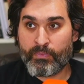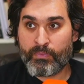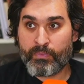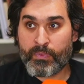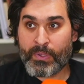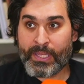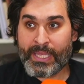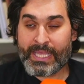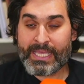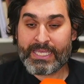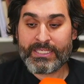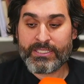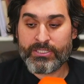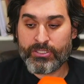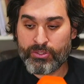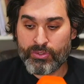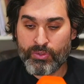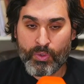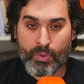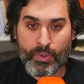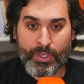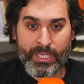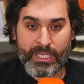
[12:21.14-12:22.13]
key to
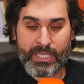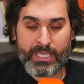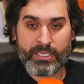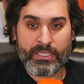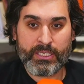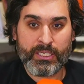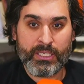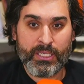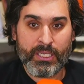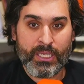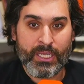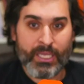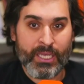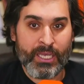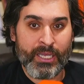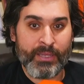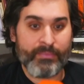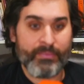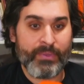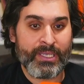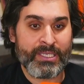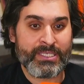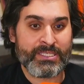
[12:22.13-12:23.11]
know here
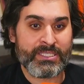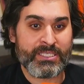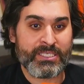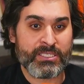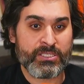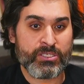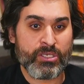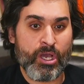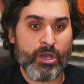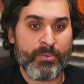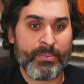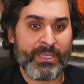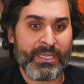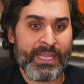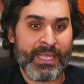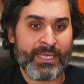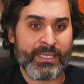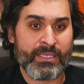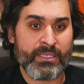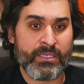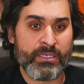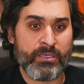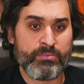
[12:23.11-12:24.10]
is this comment,
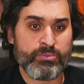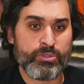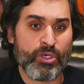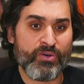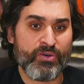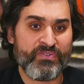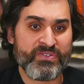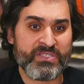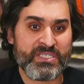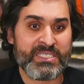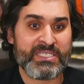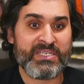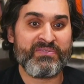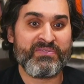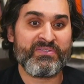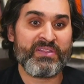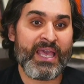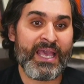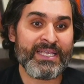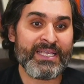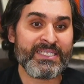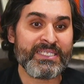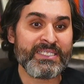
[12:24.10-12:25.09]
like Topher says, if
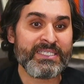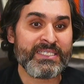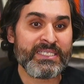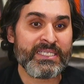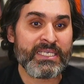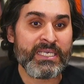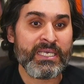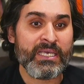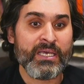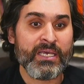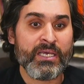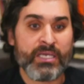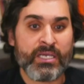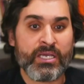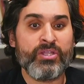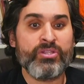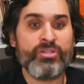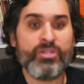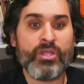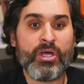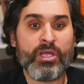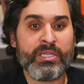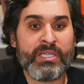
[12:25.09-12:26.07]
the SEC
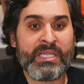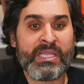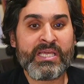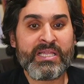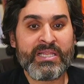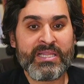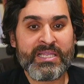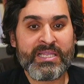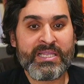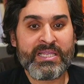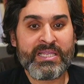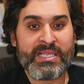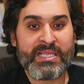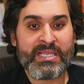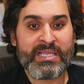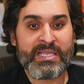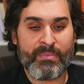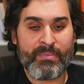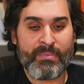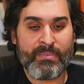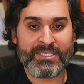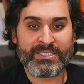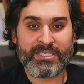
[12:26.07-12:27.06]
cannot legally claim
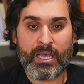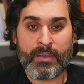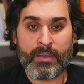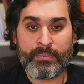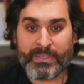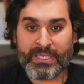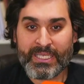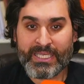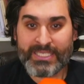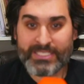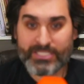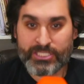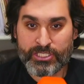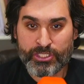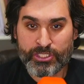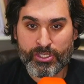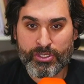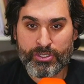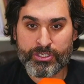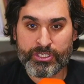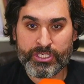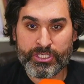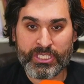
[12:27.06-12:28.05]
XRP as
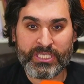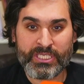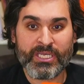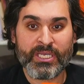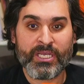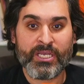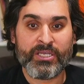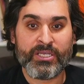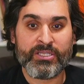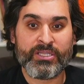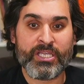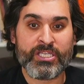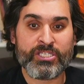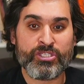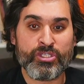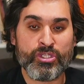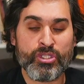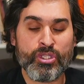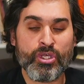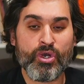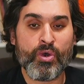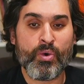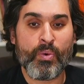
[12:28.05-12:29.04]
security, there's
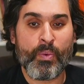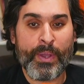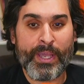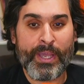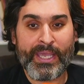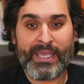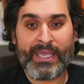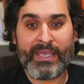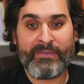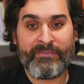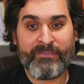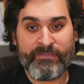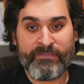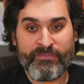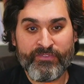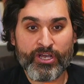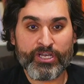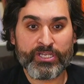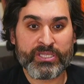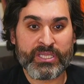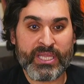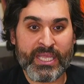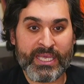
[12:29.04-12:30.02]
no way in
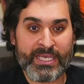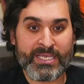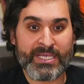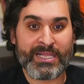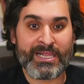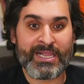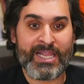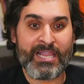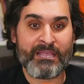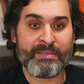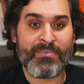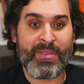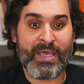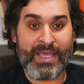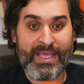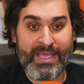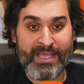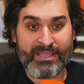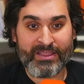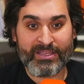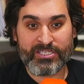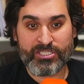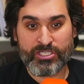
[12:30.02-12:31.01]
fuck they can claim that
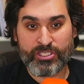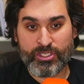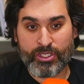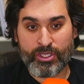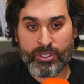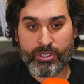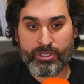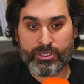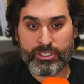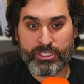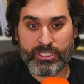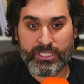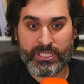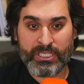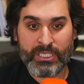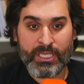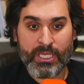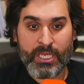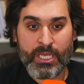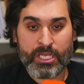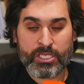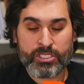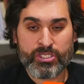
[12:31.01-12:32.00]
ETH is security.
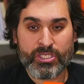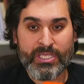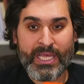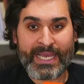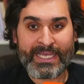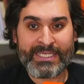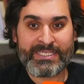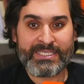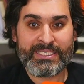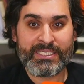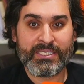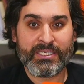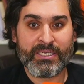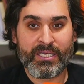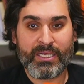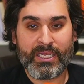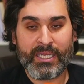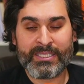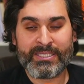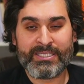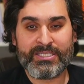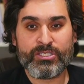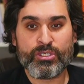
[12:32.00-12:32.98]
So the idea,
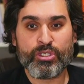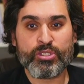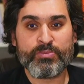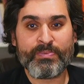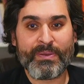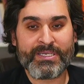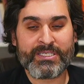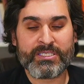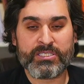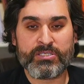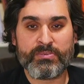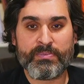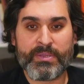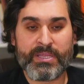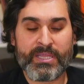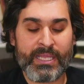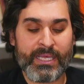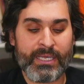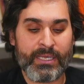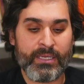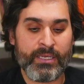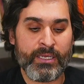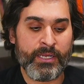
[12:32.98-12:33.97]
and this goes back to something
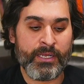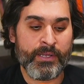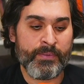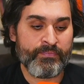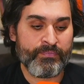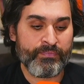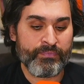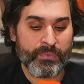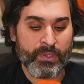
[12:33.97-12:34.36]
that